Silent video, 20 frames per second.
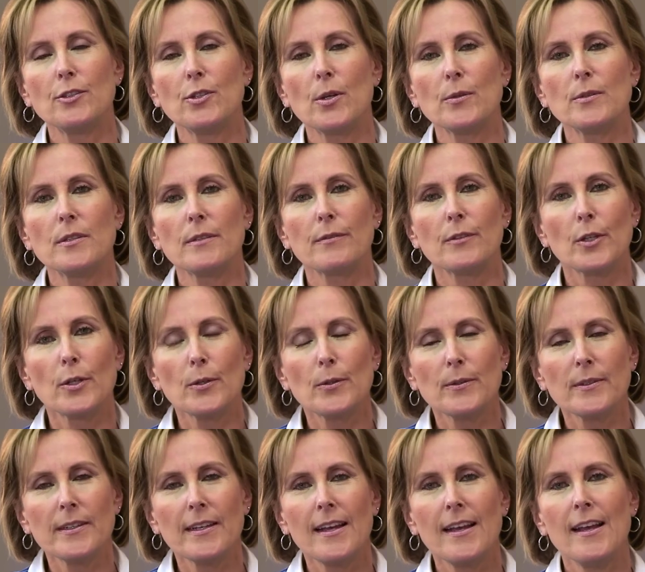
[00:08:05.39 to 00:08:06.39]
Joseph
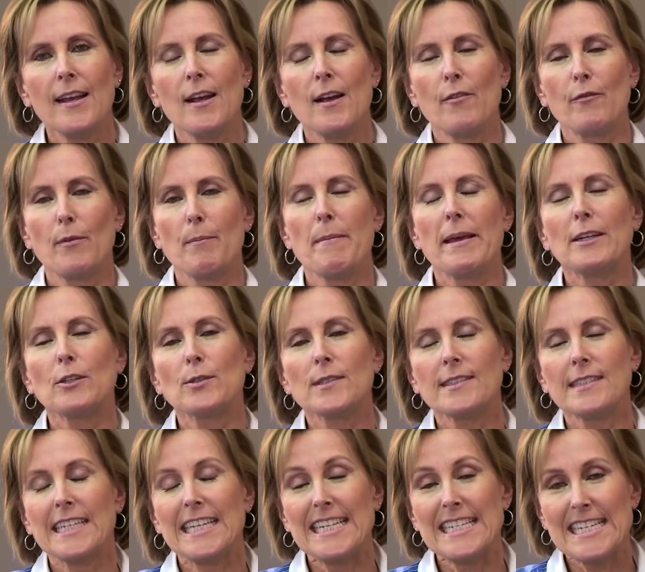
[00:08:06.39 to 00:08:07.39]
Kuhn from Medical
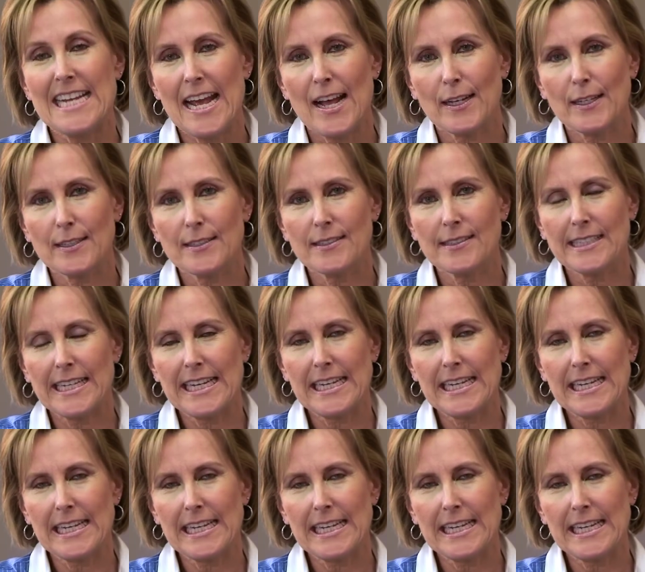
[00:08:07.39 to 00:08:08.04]
City, Dallas.